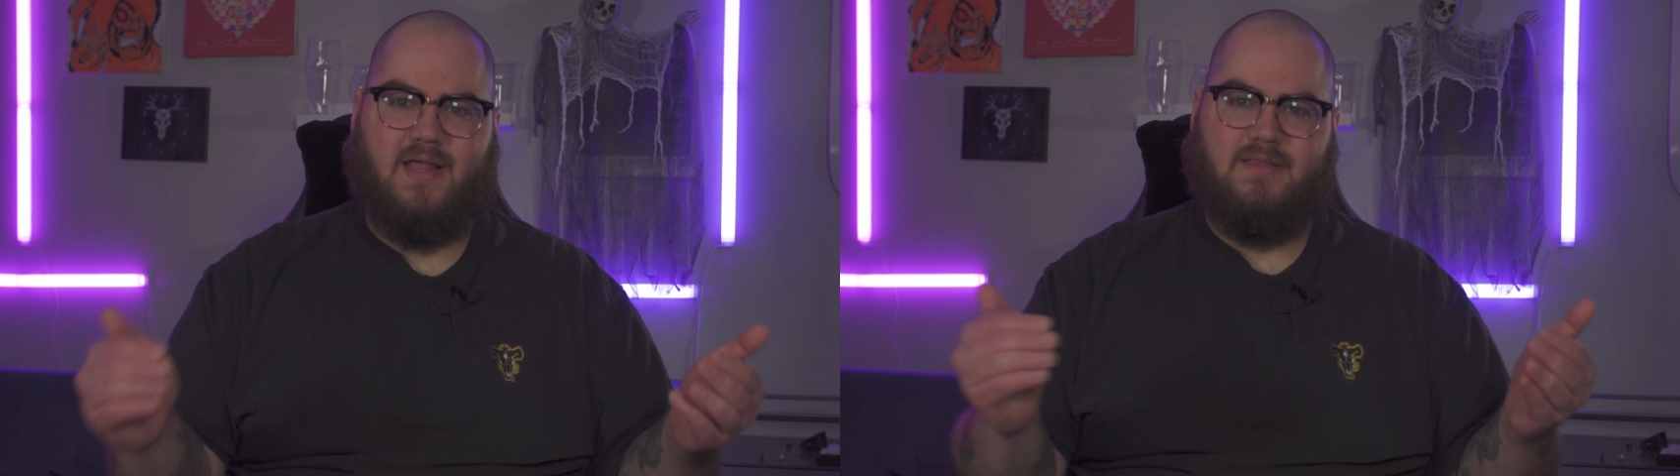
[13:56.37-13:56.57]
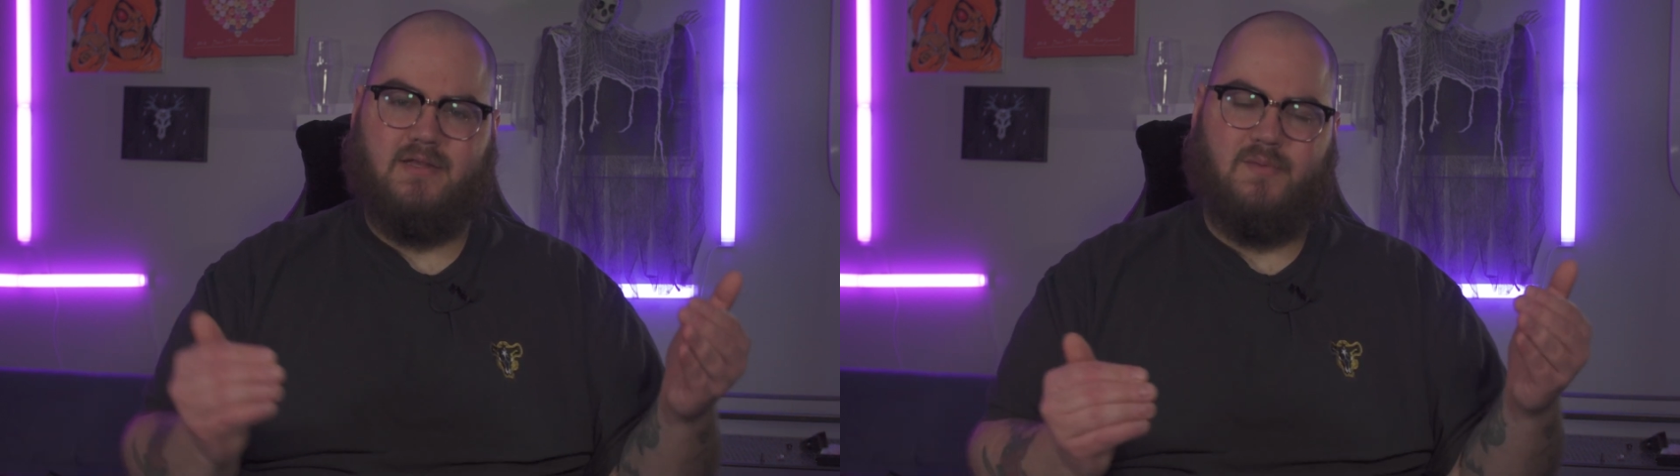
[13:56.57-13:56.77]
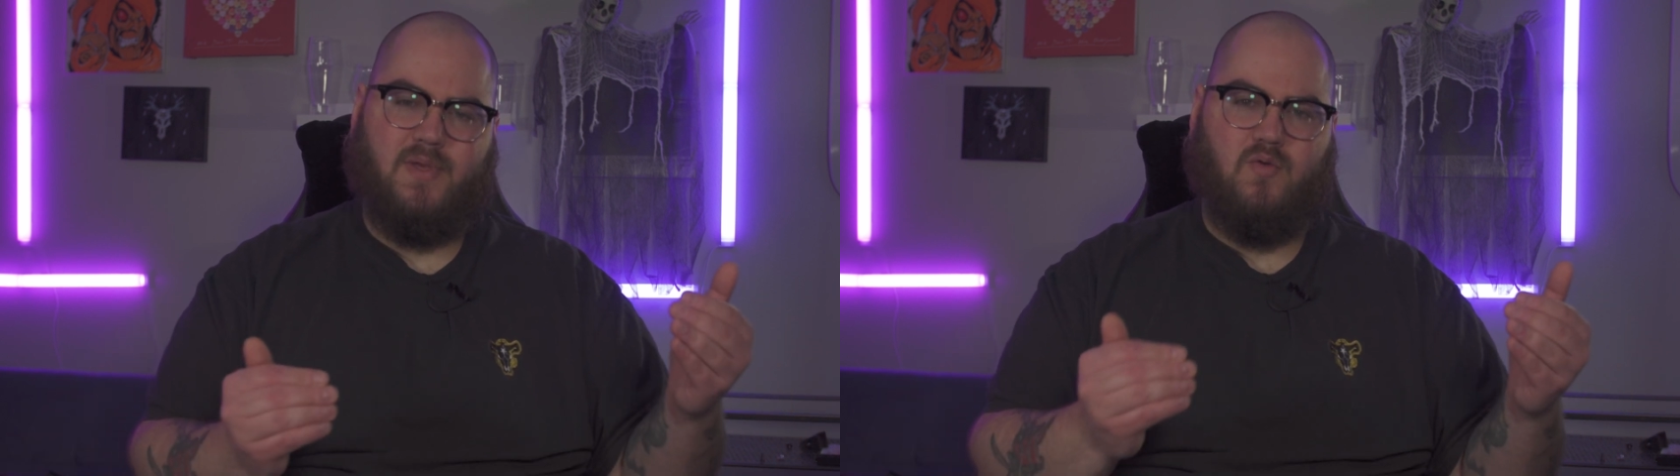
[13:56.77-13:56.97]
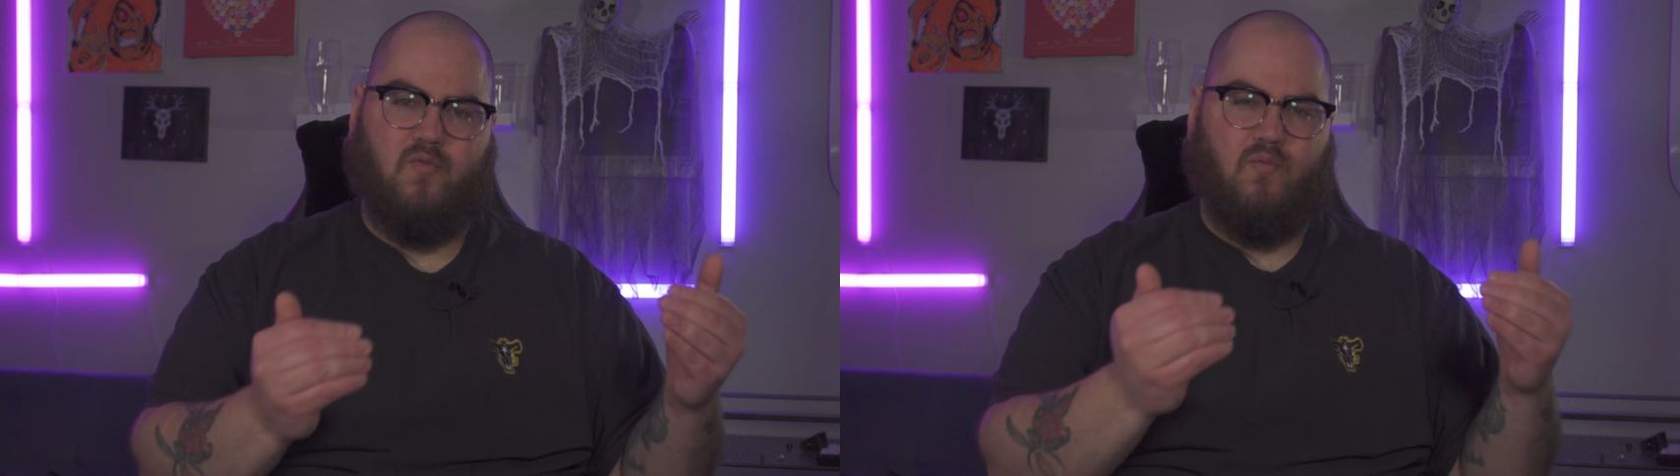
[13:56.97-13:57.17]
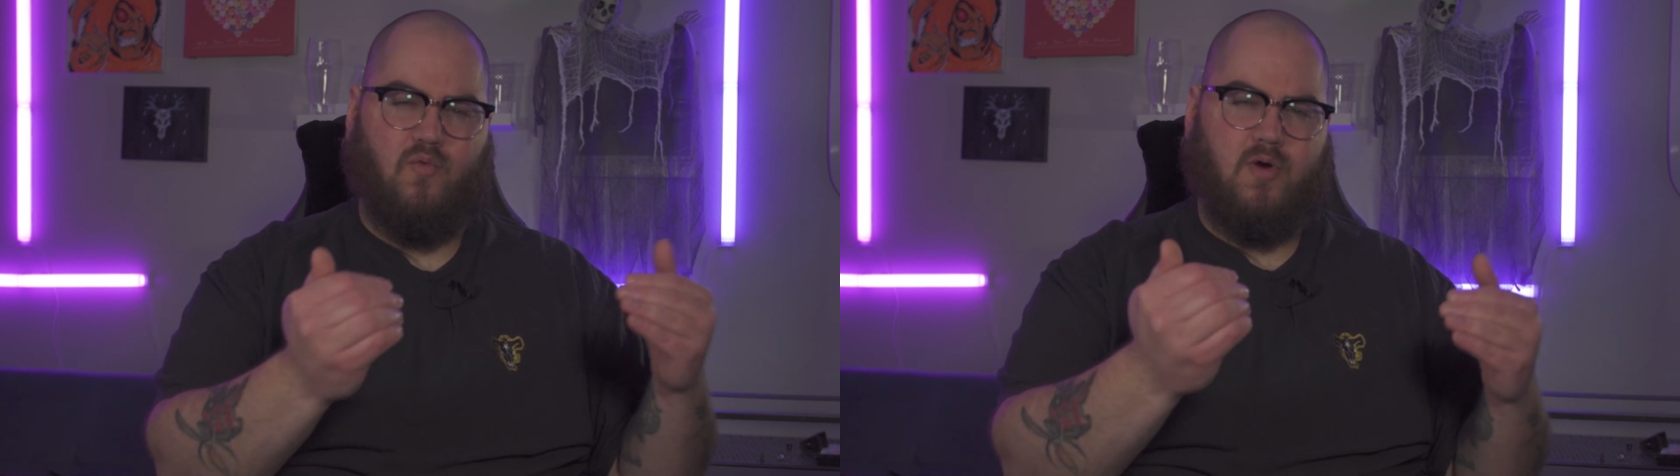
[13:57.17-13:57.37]
a little bit
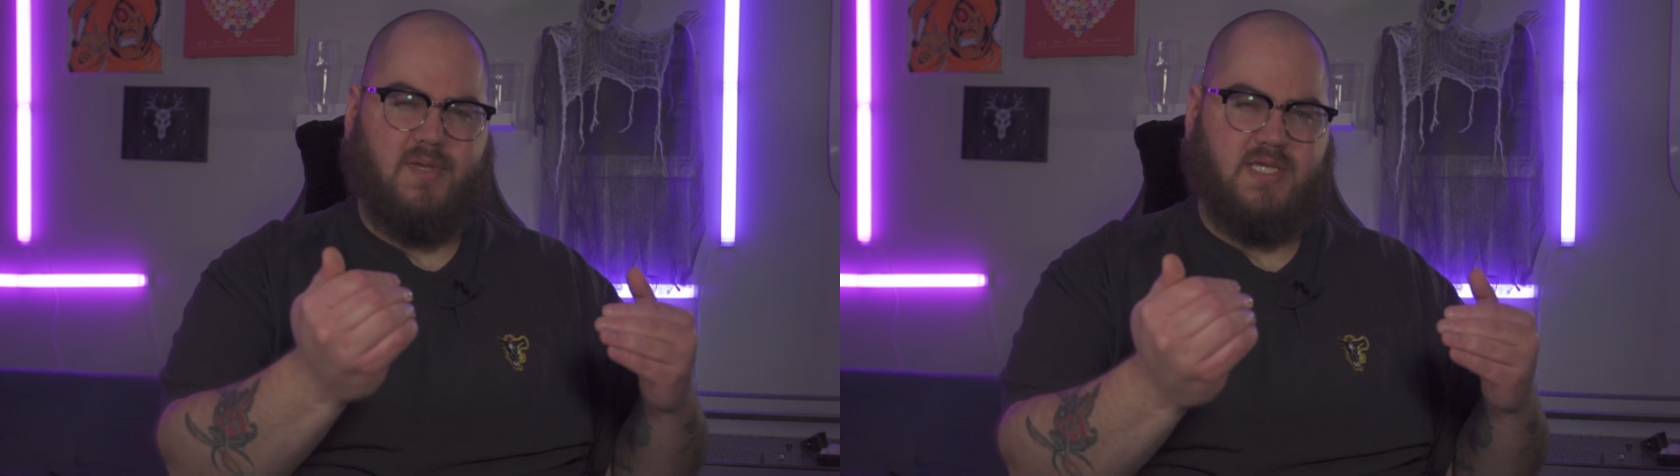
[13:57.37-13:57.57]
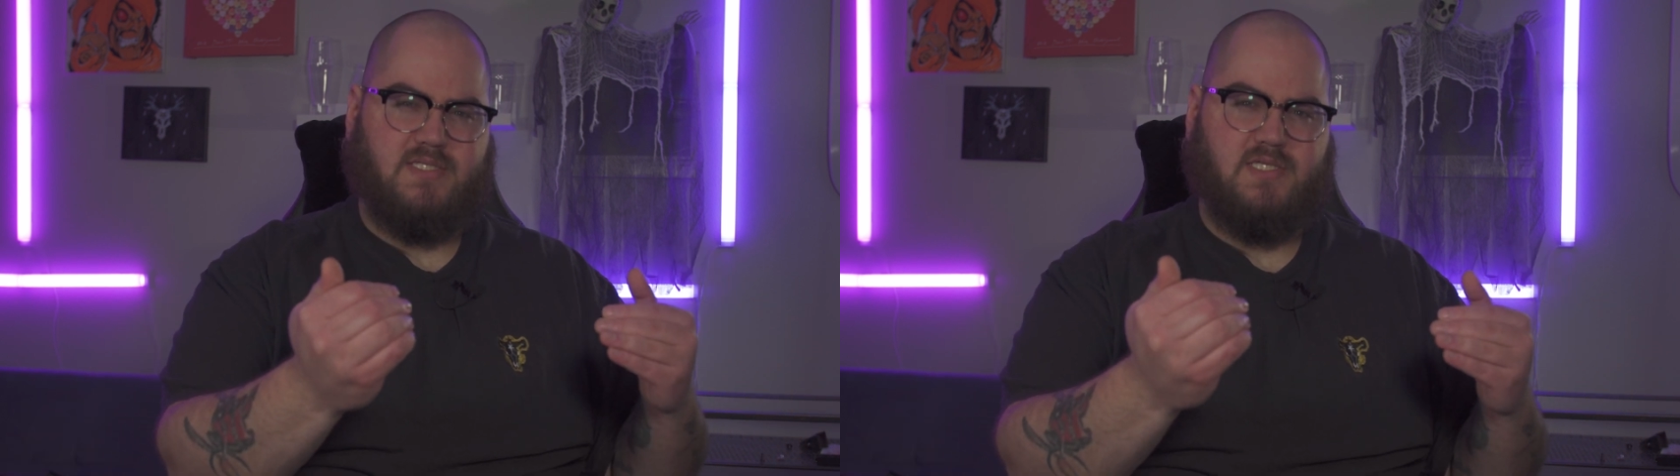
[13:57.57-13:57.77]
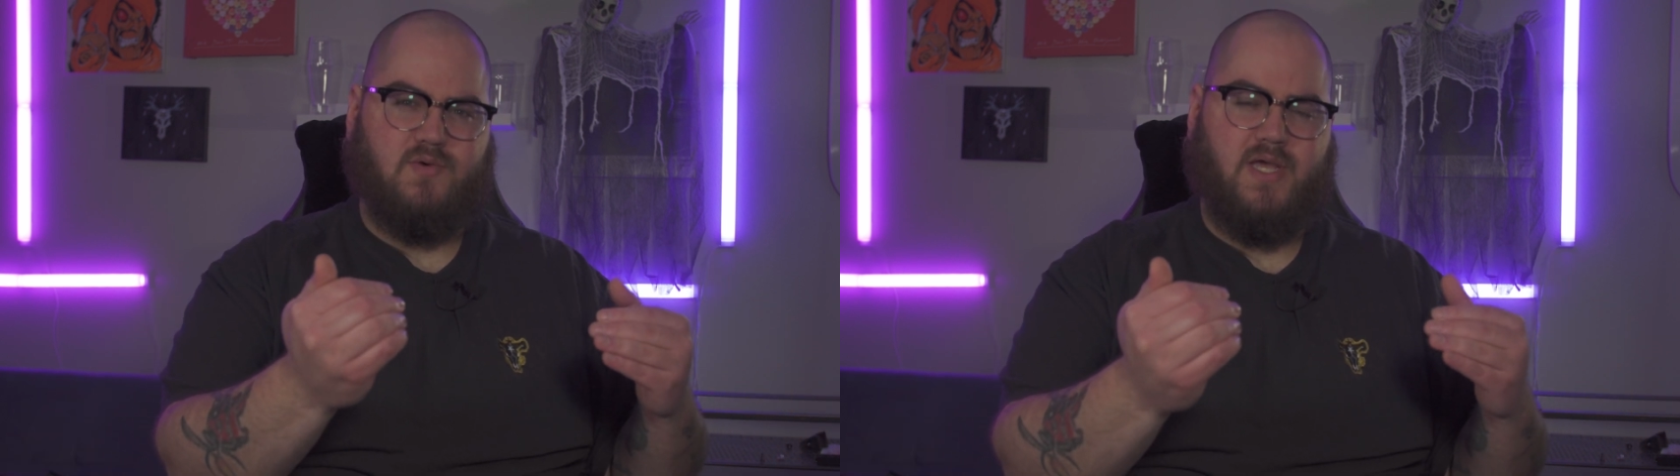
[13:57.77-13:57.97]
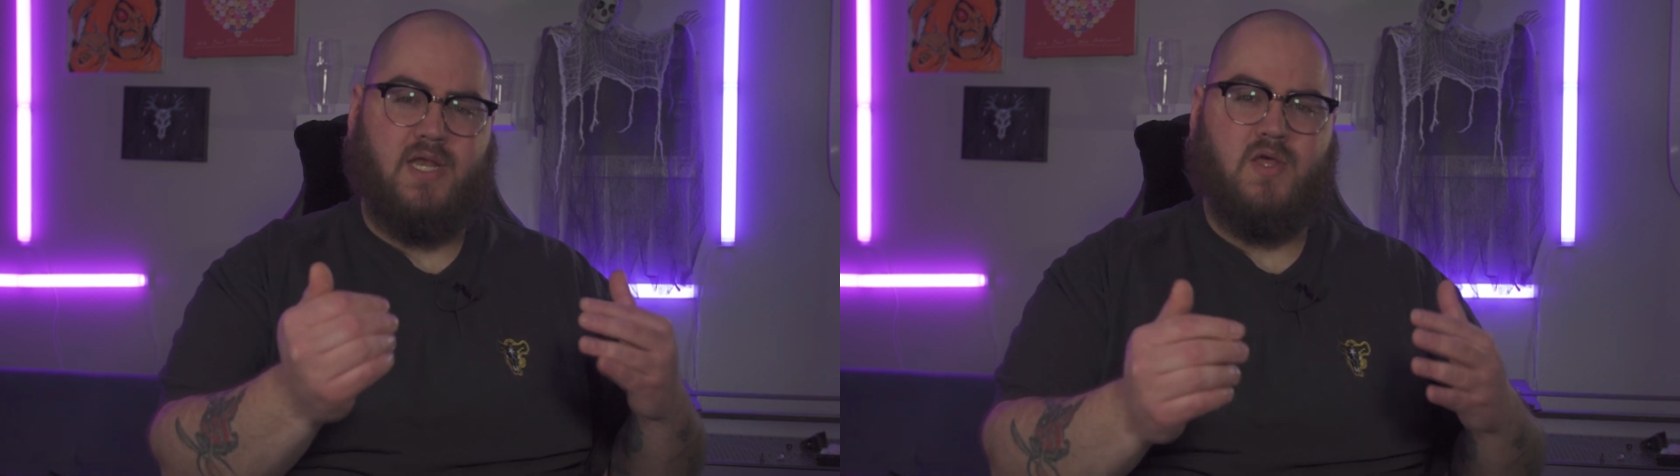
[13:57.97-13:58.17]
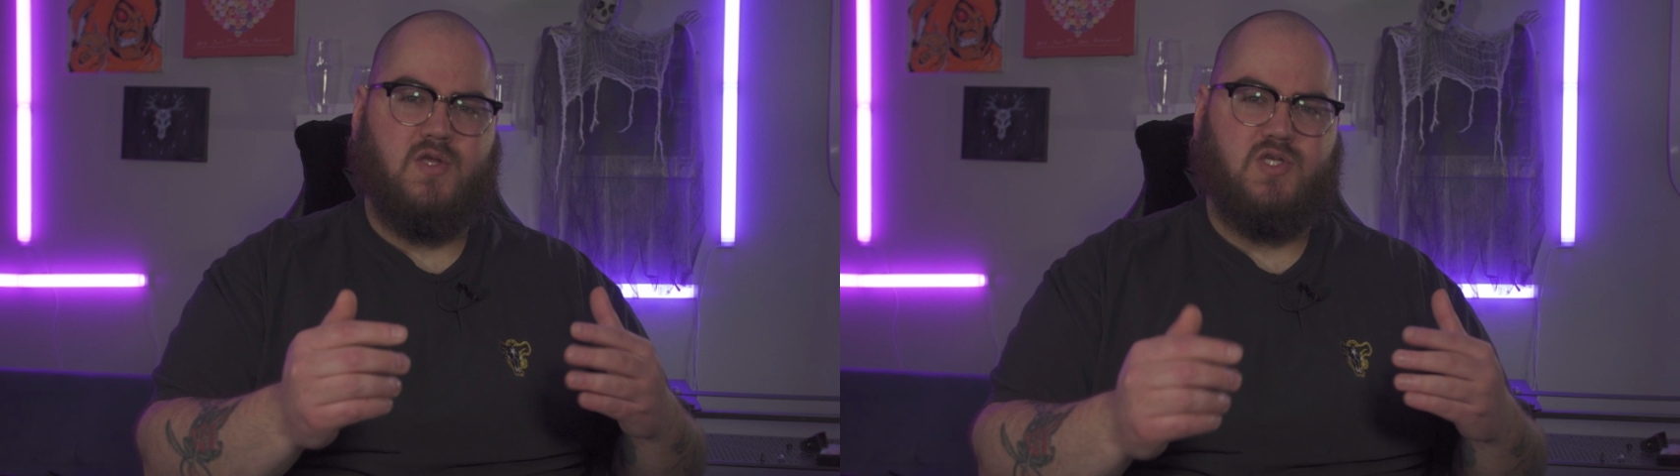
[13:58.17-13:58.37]
of warmness to it,